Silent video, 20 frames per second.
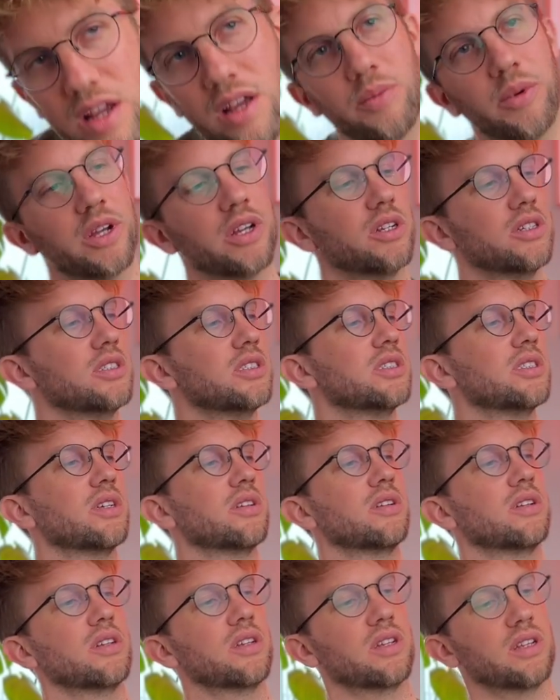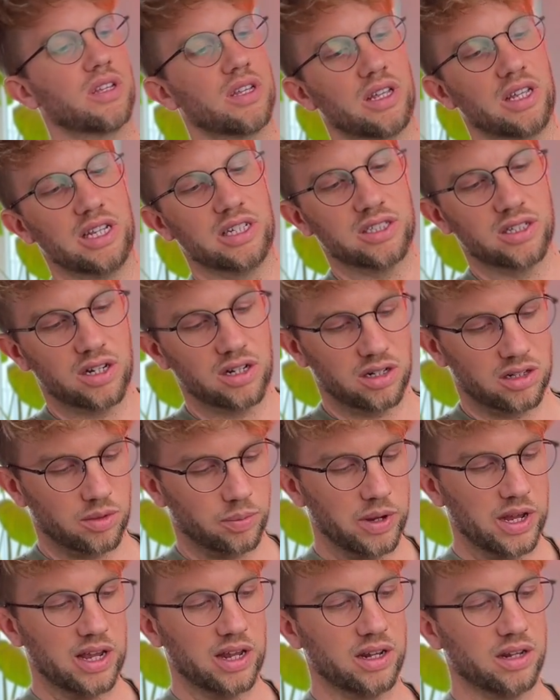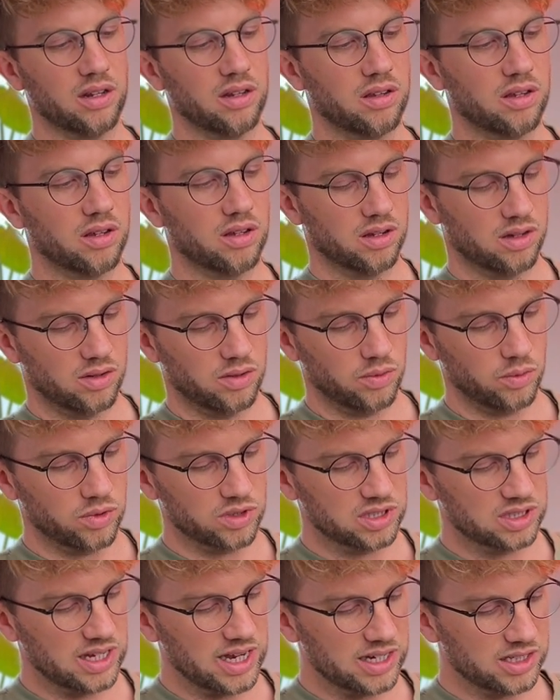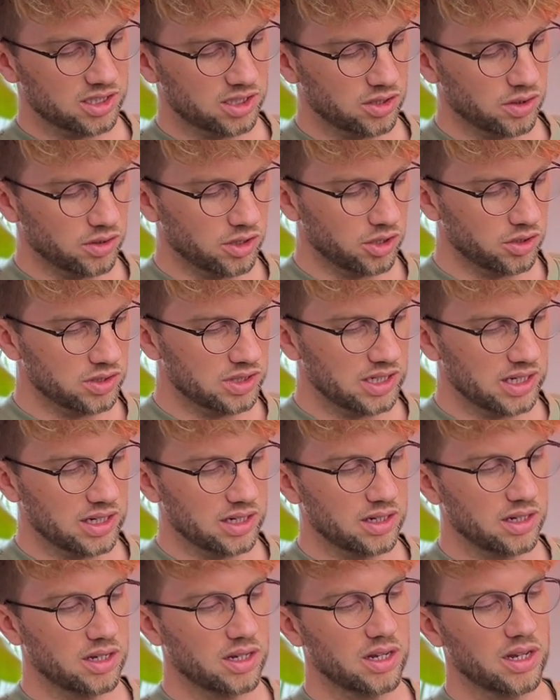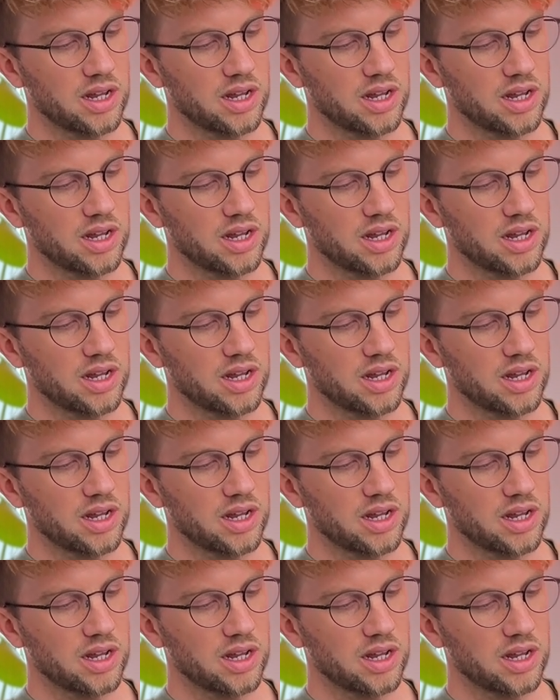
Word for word: Because it's going to depend what skates you're using